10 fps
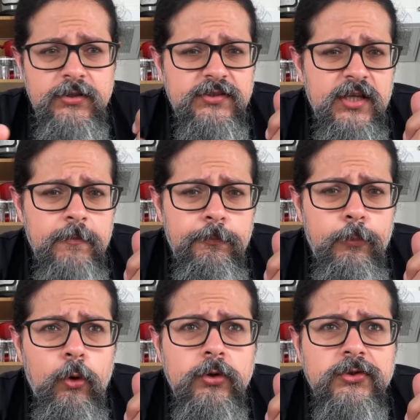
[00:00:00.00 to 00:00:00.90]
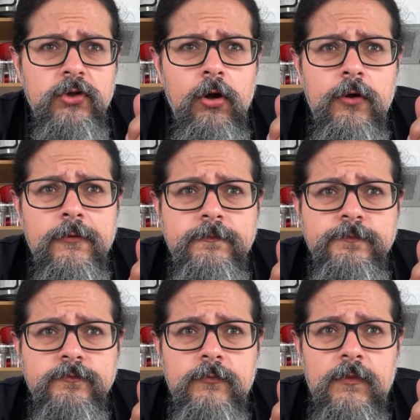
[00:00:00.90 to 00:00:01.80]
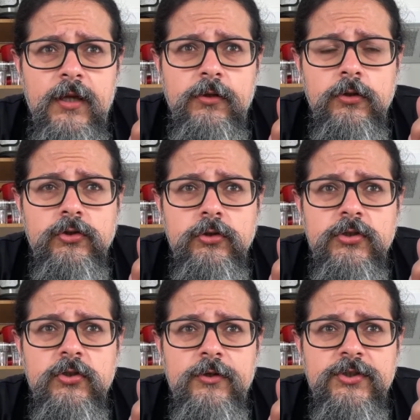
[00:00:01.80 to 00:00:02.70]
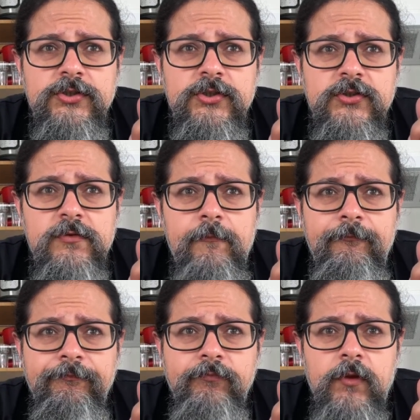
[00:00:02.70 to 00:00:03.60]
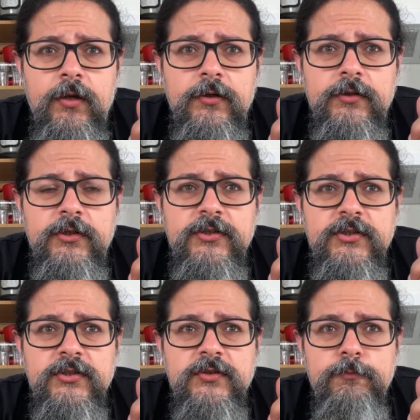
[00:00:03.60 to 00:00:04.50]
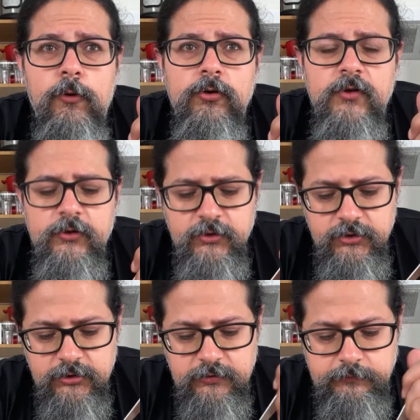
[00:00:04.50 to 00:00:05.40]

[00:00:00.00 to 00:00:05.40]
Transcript: The same pork stock and also the sausages. Chris's pork sausages.